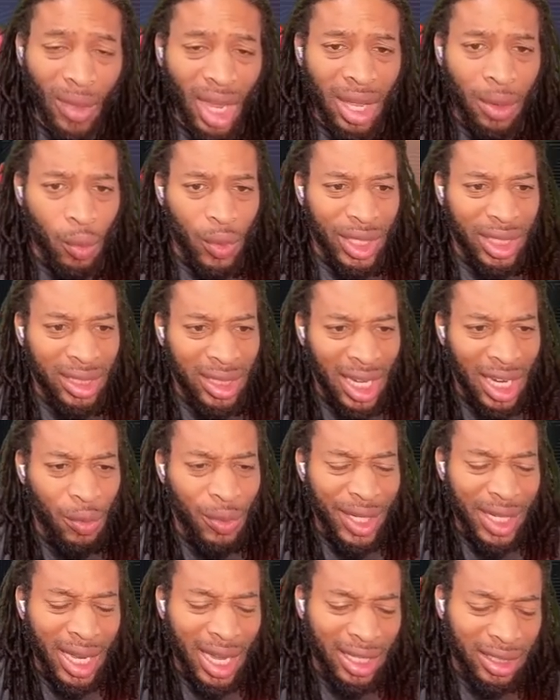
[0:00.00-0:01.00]
we say
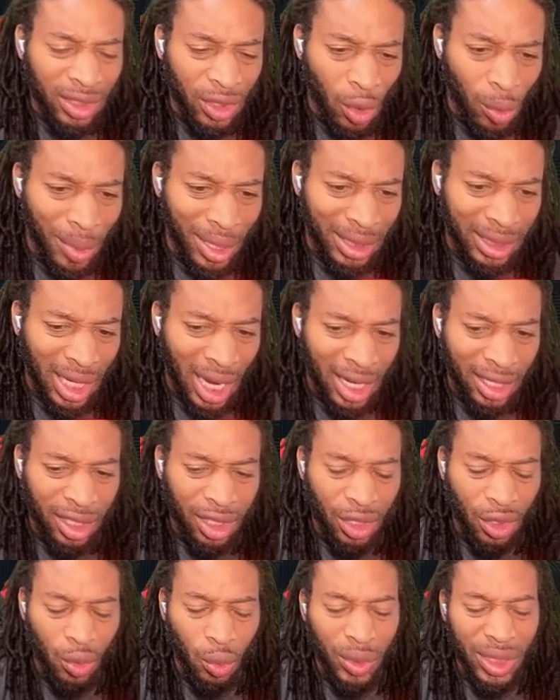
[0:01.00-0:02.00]
we got so much
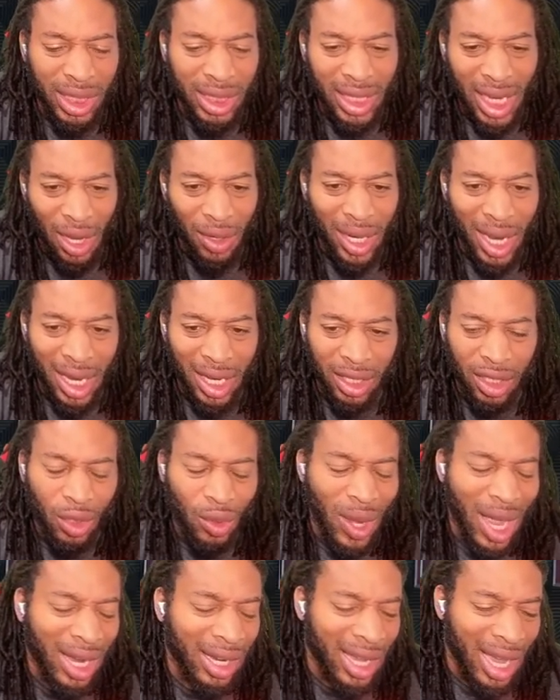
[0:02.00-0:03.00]
IQ. We tout
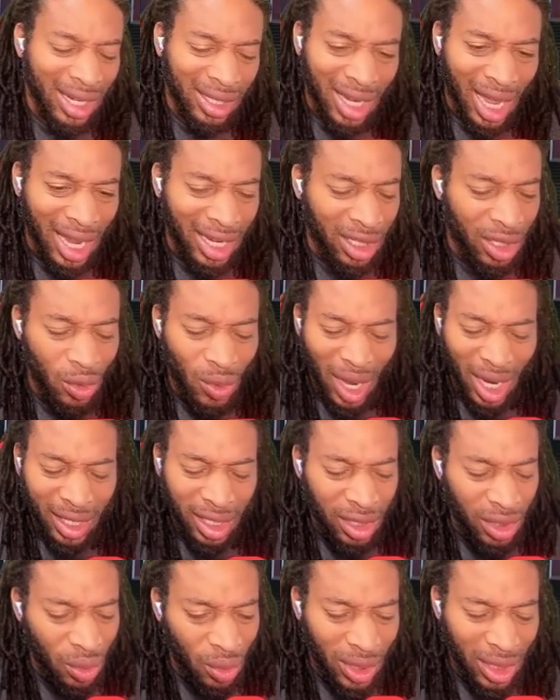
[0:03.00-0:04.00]
IQ. I got IQ. I
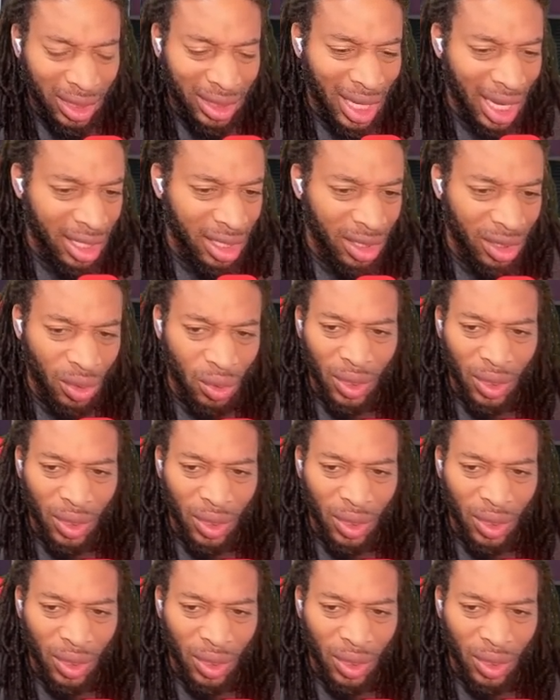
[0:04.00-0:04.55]
can do this. I can do